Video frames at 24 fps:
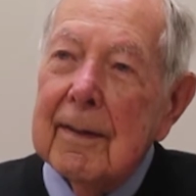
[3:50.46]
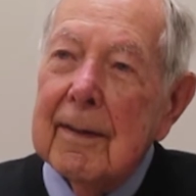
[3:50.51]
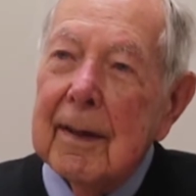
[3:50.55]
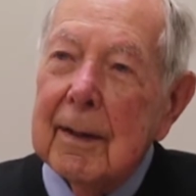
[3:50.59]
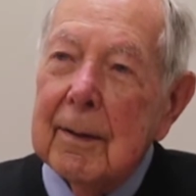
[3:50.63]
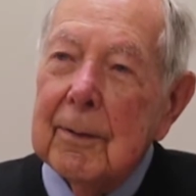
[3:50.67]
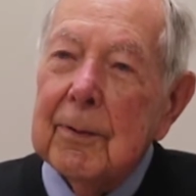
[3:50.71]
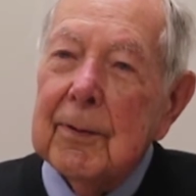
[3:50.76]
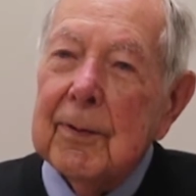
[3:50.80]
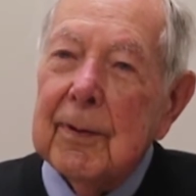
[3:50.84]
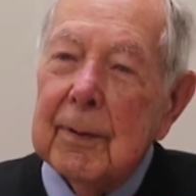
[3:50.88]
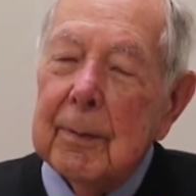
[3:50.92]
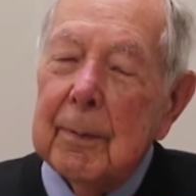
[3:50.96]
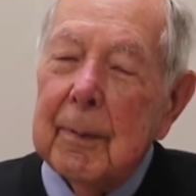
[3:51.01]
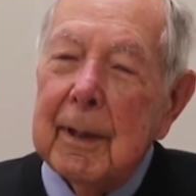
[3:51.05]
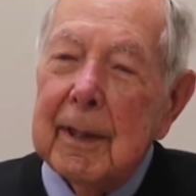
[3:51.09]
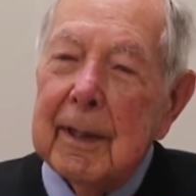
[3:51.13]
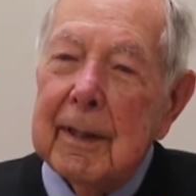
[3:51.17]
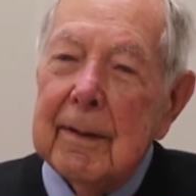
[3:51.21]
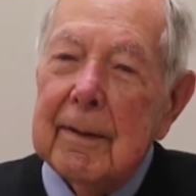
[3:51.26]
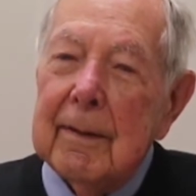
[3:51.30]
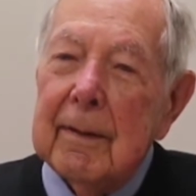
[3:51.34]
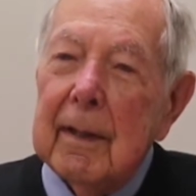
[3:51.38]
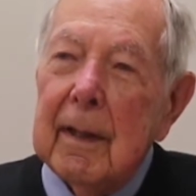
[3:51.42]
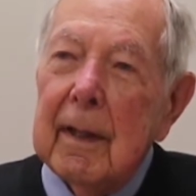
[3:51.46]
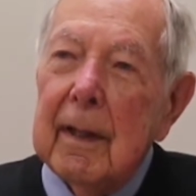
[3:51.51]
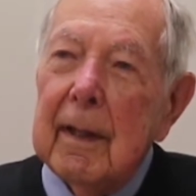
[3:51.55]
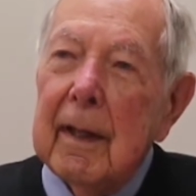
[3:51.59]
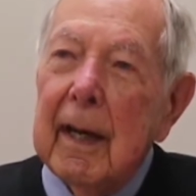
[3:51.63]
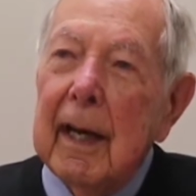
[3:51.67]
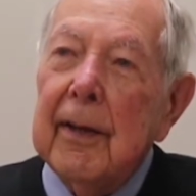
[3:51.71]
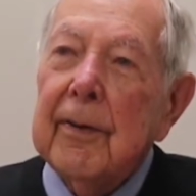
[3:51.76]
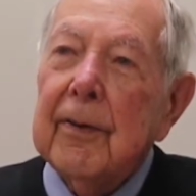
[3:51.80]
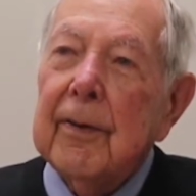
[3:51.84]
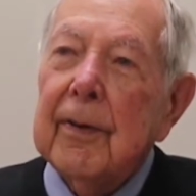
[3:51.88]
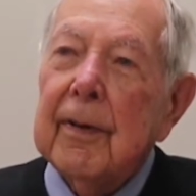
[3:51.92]
that was the main.
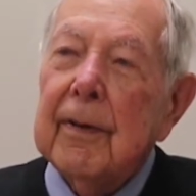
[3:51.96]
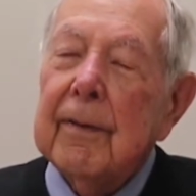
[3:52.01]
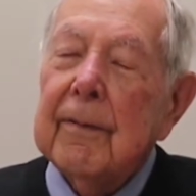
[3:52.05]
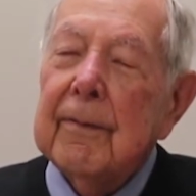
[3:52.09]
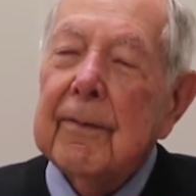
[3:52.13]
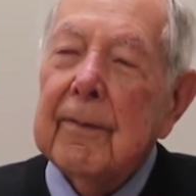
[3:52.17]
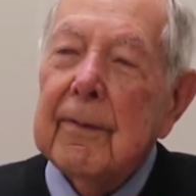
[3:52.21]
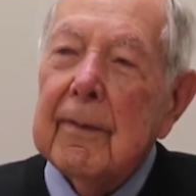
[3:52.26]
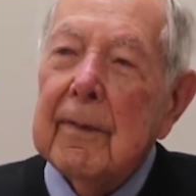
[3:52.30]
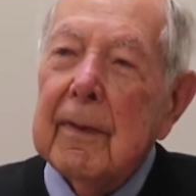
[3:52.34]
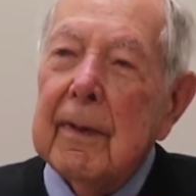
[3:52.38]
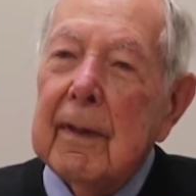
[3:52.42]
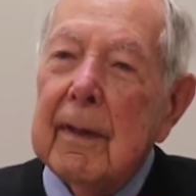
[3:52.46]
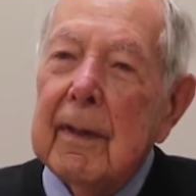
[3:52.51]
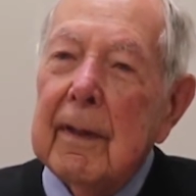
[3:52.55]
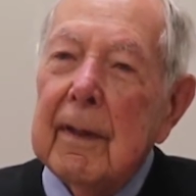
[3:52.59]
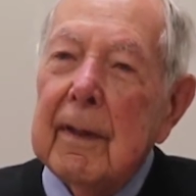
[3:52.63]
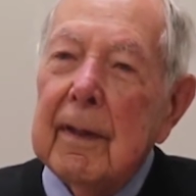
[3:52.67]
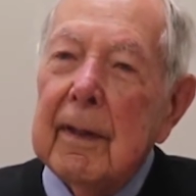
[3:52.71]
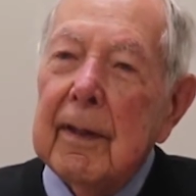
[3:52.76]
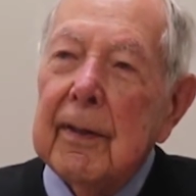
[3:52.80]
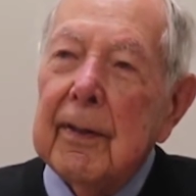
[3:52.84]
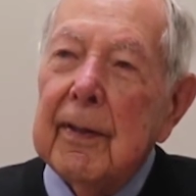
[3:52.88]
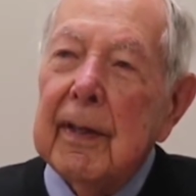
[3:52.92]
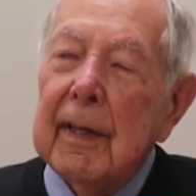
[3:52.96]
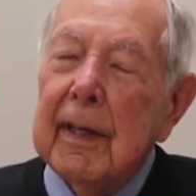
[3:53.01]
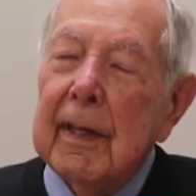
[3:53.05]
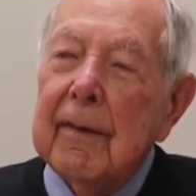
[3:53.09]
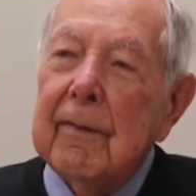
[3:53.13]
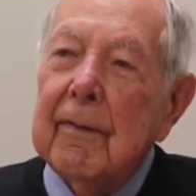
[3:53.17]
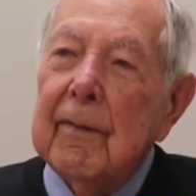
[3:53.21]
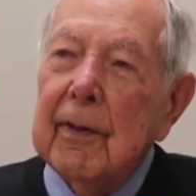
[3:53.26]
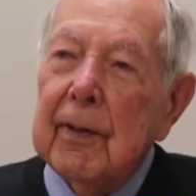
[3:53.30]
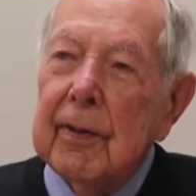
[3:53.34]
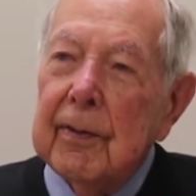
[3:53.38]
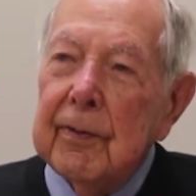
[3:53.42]
And the in the
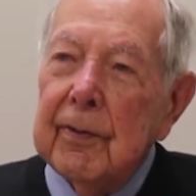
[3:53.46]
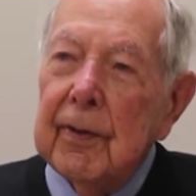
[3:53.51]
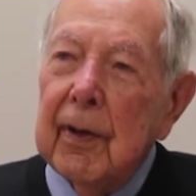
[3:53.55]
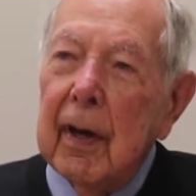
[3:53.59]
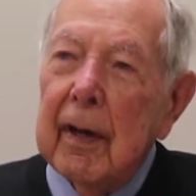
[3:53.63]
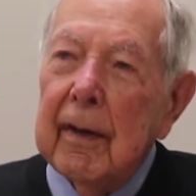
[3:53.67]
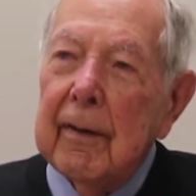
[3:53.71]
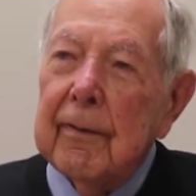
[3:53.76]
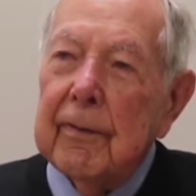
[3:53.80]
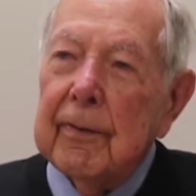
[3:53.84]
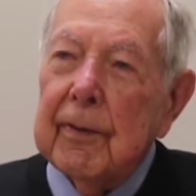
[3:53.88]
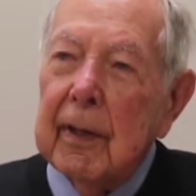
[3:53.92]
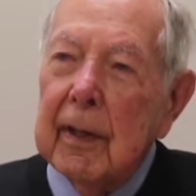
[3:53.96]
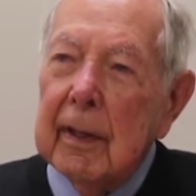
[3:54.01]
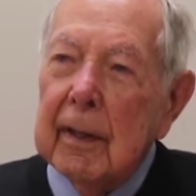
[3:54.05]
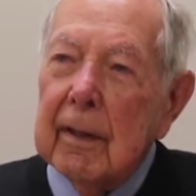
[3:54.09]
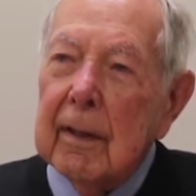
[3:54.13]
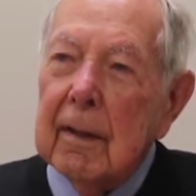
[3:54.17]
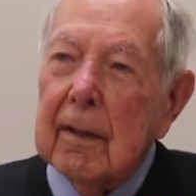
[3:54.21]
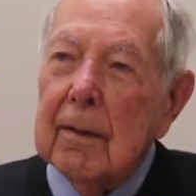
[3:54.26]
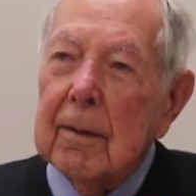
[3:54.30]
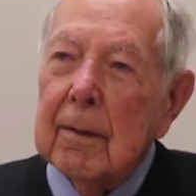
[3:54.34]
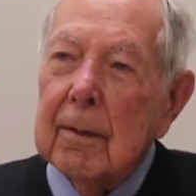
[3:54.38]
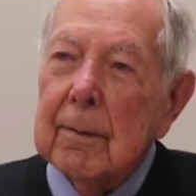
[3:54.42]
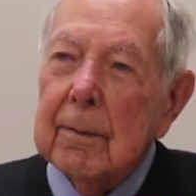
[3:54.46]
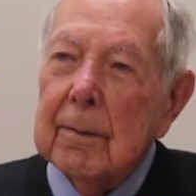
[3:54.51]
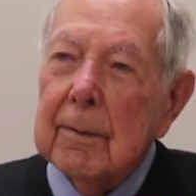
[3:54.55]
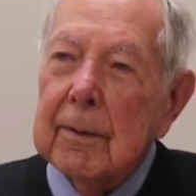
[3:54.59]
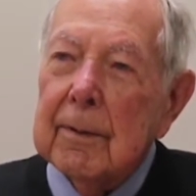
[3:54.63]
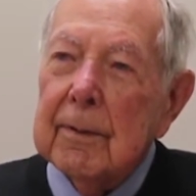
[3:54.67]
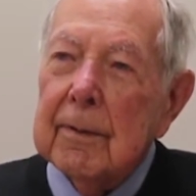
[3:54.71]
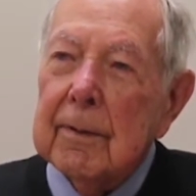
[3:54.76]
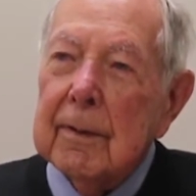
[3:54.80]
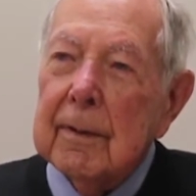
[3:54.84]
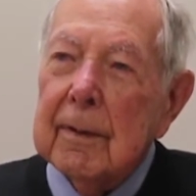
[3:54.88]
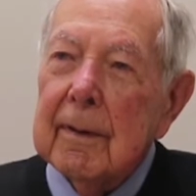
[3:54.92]
evening jive kennel
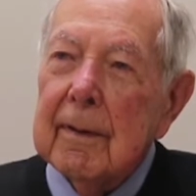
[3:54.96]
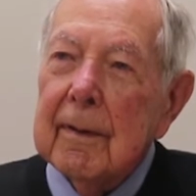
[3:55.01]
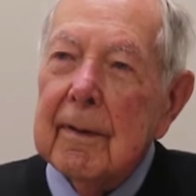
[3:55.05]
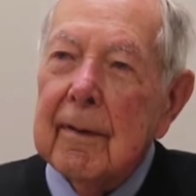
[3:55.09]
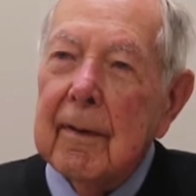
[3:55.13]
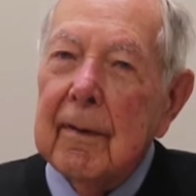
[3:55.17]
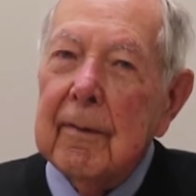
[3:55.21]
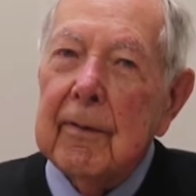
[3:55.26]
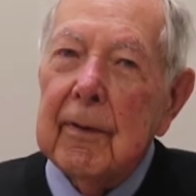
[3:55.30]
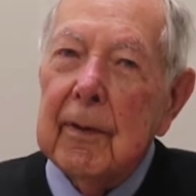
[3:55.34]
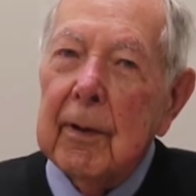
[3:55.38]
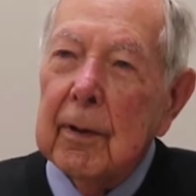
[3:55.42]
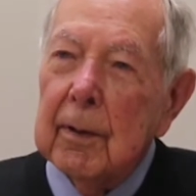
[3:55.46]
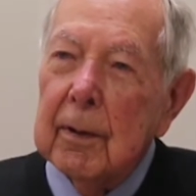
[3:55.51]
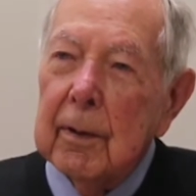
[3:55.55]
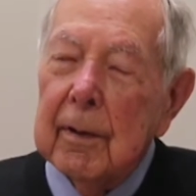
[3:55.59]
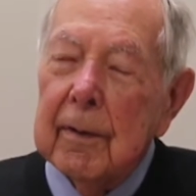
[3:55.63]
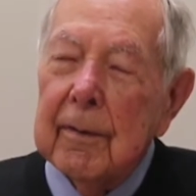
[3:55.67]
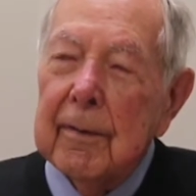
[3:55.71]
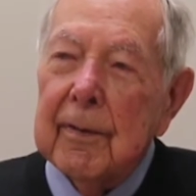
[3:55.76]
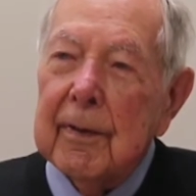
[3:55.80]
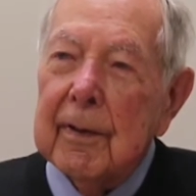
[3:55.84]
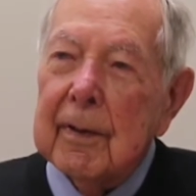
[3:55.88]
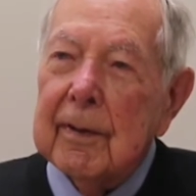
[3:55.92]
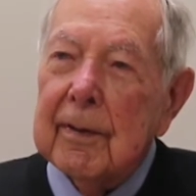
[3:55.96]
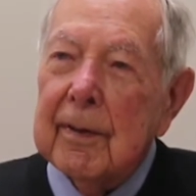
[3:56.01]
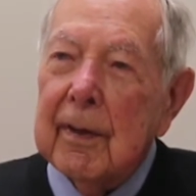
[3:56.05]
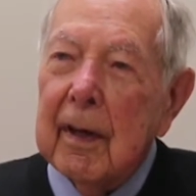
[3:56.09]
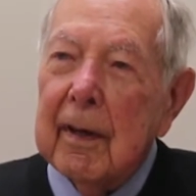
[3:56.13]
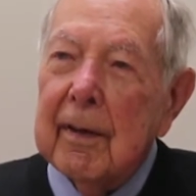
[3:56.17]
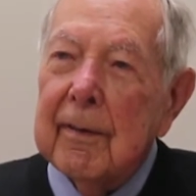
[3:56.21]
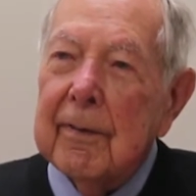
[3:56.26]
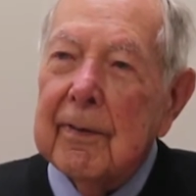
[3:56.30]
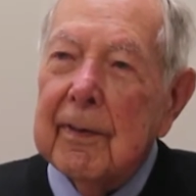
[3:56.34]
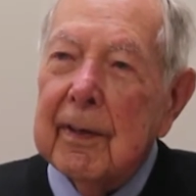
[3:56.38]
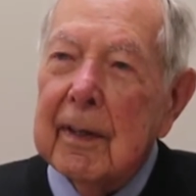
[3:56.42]
was, have you heard of the
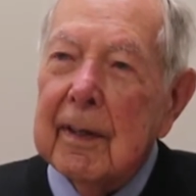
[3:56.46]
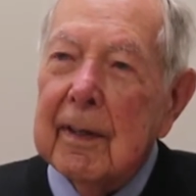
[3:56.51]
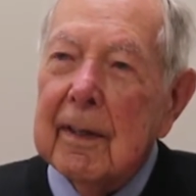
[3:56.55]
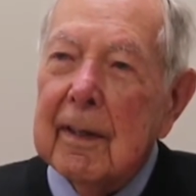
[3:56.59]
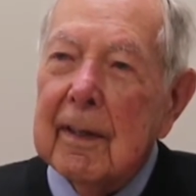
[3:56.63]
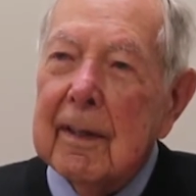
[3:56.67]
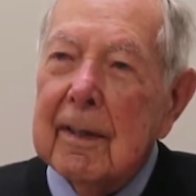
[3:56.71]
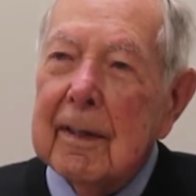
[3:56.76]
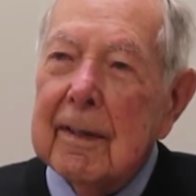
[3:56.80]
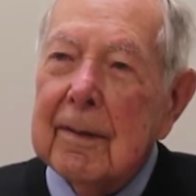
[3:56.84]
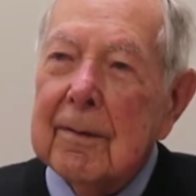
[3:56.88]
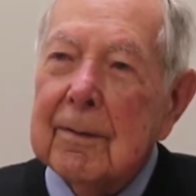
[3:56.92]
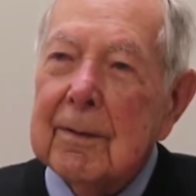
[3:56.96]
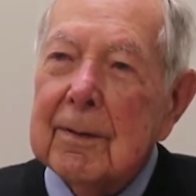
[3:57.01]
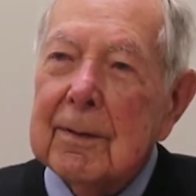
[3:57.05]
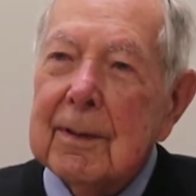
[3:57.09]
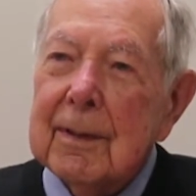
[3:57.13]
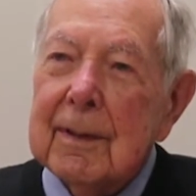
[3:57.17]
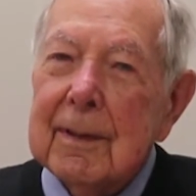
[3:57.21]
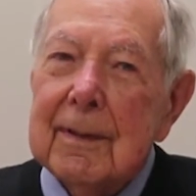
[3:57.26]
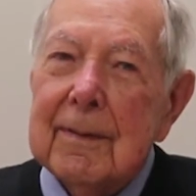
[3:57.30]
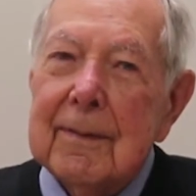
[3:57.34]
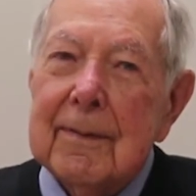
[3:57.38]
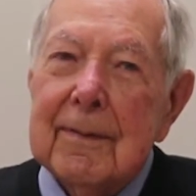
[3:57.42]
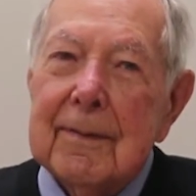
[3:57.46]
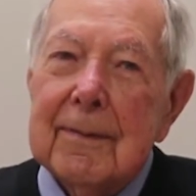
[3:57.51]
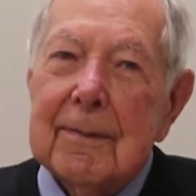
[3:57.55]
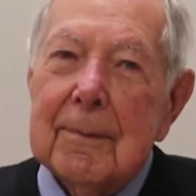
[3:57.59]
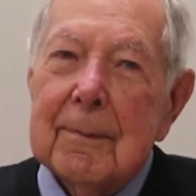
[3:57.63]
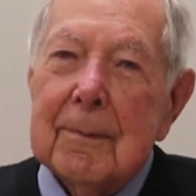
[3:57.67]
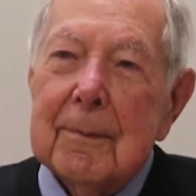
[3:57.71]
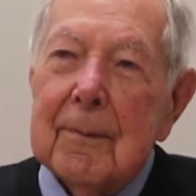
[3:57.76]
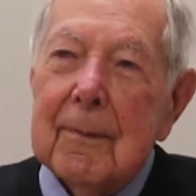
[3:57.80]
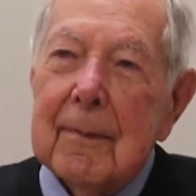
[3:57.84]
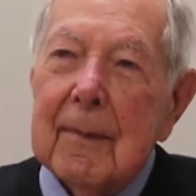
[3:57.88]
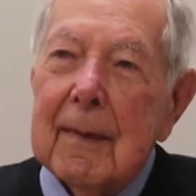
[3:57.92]
jive kennel? It was, mm -hmm. a, mm-hmm,
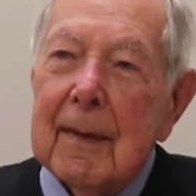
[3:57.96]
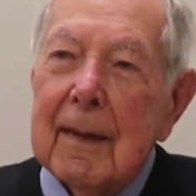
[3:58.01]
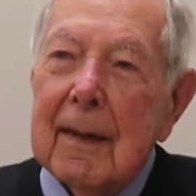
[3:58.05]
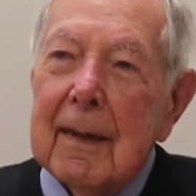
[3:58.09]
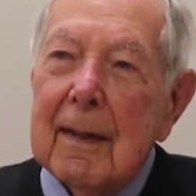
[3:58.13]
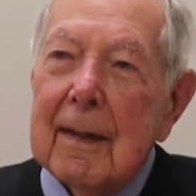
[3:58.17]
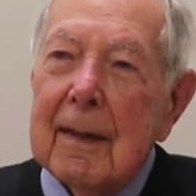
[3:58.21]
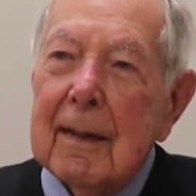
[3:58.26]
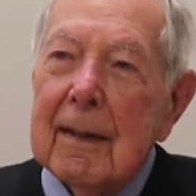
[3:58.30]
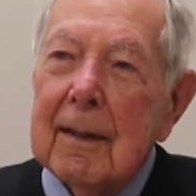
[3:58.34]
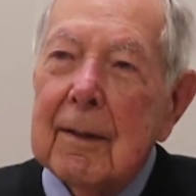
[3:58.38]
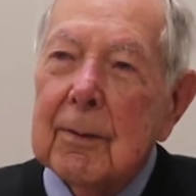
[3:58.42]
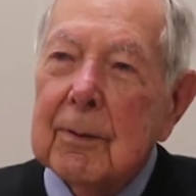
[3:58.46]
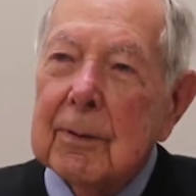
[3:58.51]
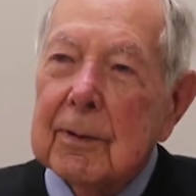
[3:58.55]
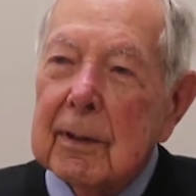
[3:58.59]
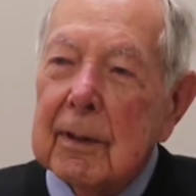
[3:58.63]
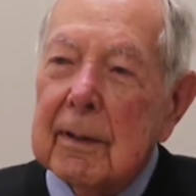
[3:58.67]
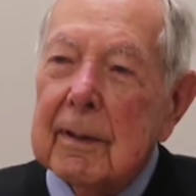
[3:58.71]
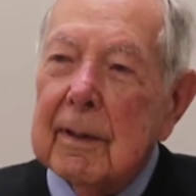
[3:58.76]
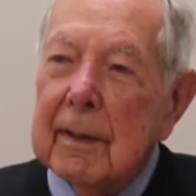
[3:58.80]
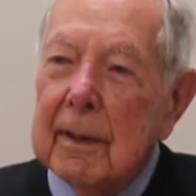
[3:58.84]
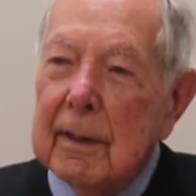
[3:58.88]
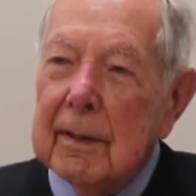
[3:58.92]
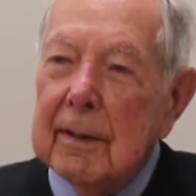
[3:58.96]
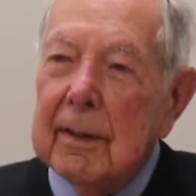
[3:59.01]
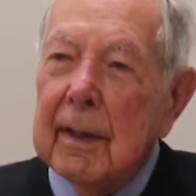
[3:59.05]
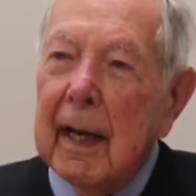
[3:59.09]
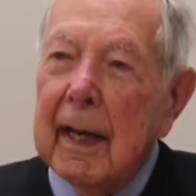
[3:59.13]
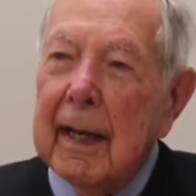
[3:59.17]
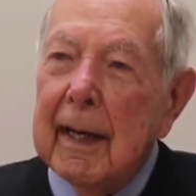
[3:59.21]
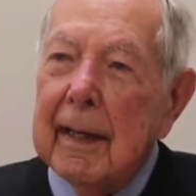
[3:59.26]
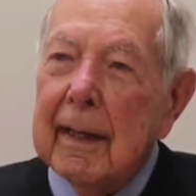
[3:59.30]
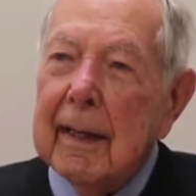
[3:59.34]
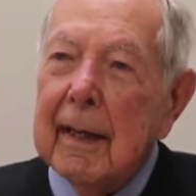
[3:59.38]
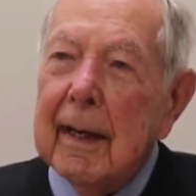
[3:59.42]
yeah. it was a kid
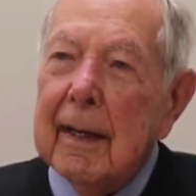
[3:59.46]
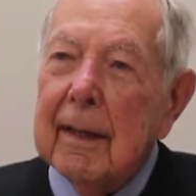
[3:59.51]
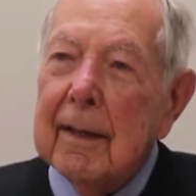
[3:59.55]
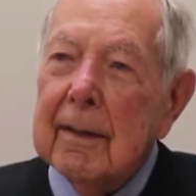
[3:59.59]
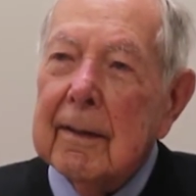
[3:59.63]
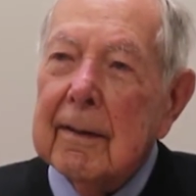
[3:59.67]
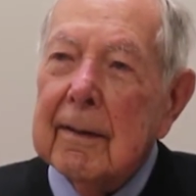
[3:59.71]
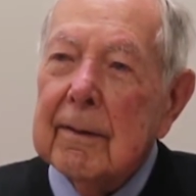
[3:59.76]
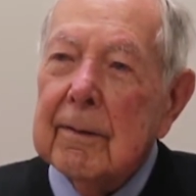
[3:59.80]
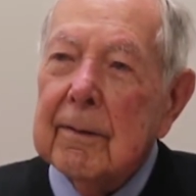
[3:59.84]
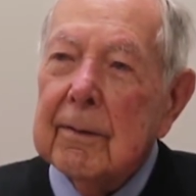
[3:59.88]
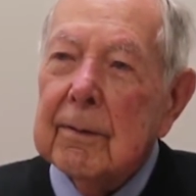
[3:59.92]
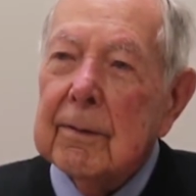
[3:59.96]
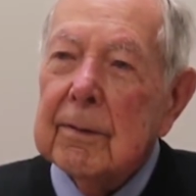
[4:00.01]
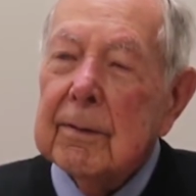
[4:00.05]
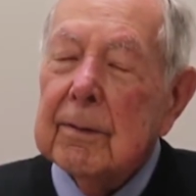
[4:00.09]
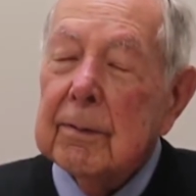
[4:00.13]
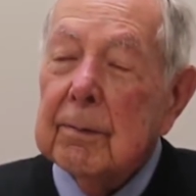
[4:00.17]
hangout and mm -hmm. it